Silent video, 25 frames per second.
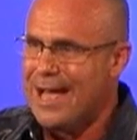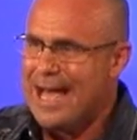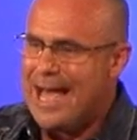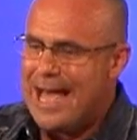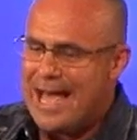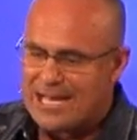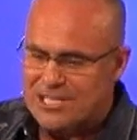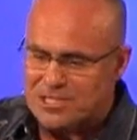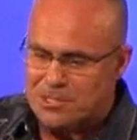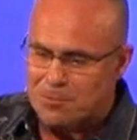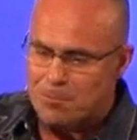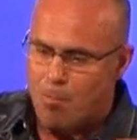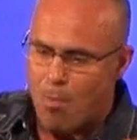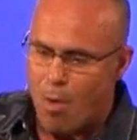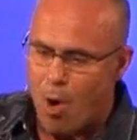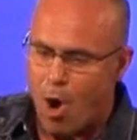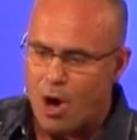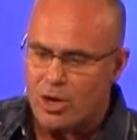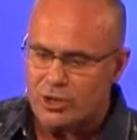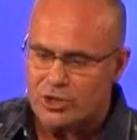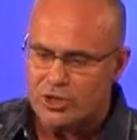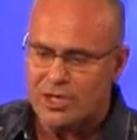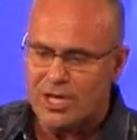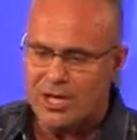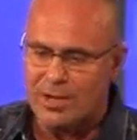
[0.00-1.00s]
His
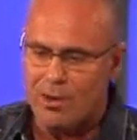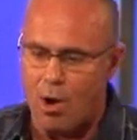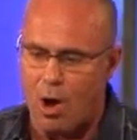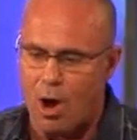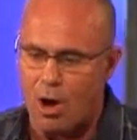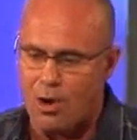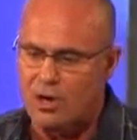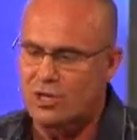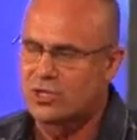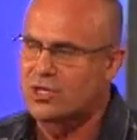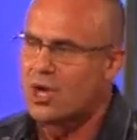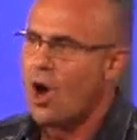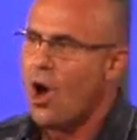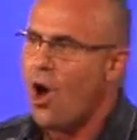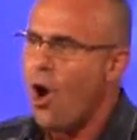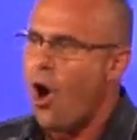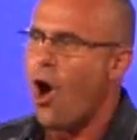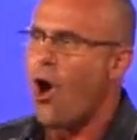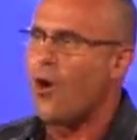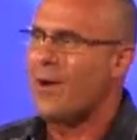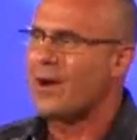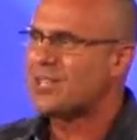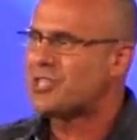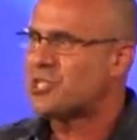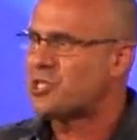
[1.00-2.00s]
marching orders
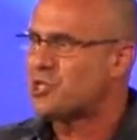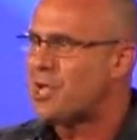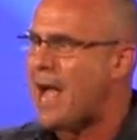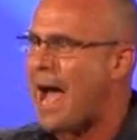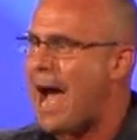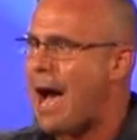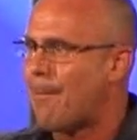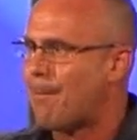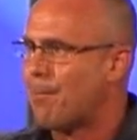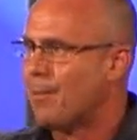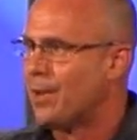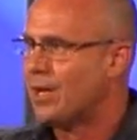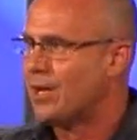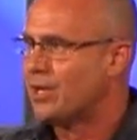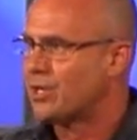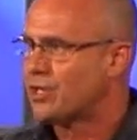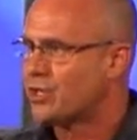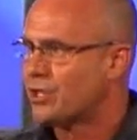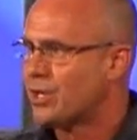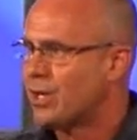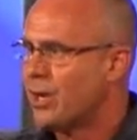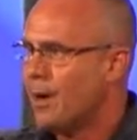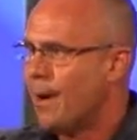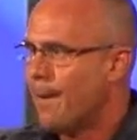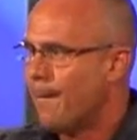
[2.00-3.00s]
are
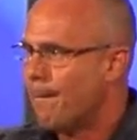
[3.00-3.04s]
established